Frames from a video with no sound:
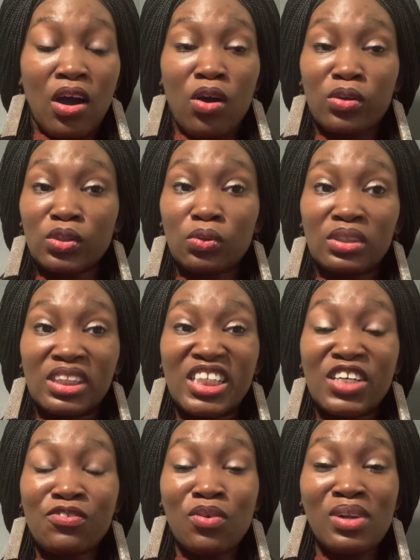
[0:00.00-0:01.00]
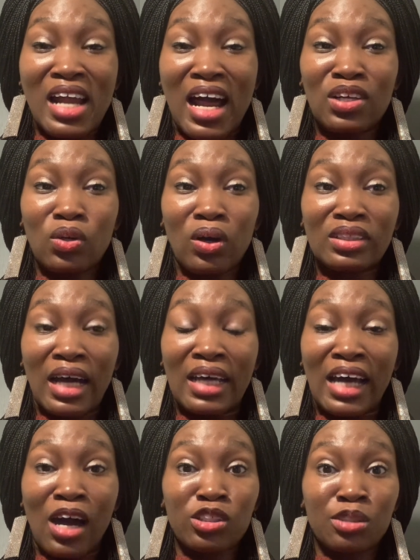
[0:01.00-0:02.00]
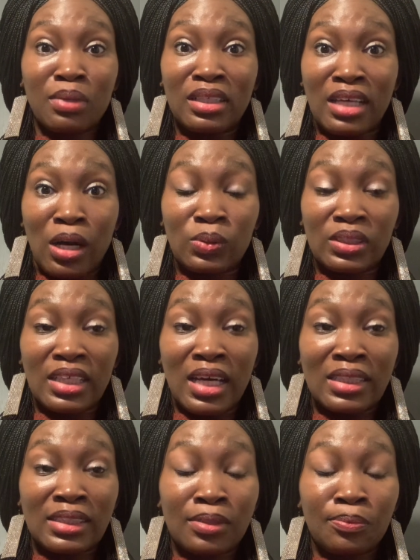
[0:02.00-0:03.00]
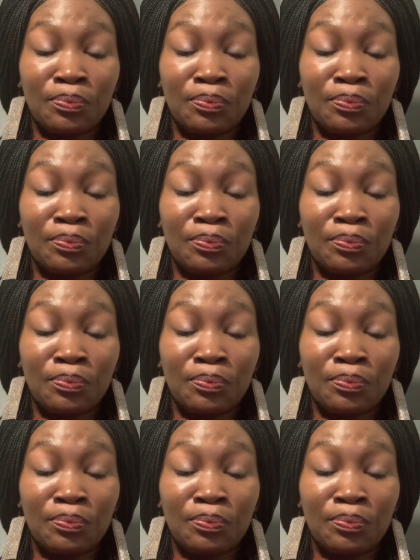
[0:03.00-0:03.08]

Also, the evil landlord and housemaid downstairs,